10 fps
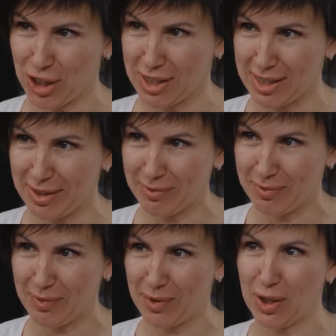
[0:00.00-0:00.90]
I mean, I'm
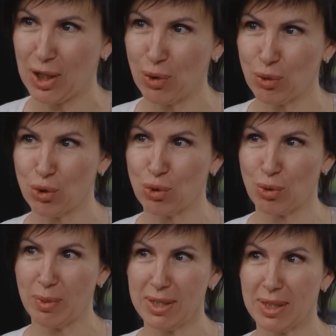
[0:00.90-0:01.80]
learning from Master,
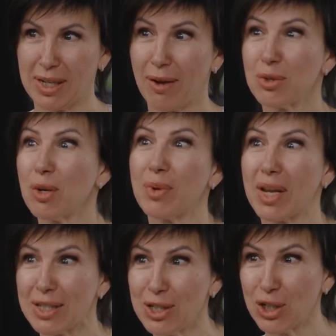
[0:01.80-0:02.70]
learning
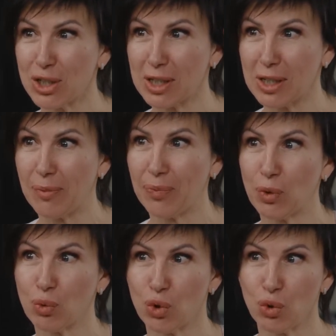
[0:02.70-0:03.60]
occasionally from this
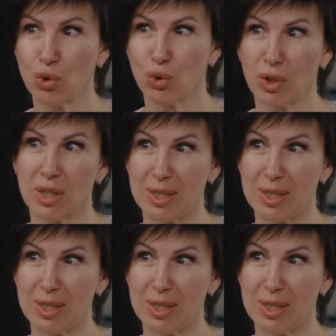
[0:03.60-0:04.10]
family here.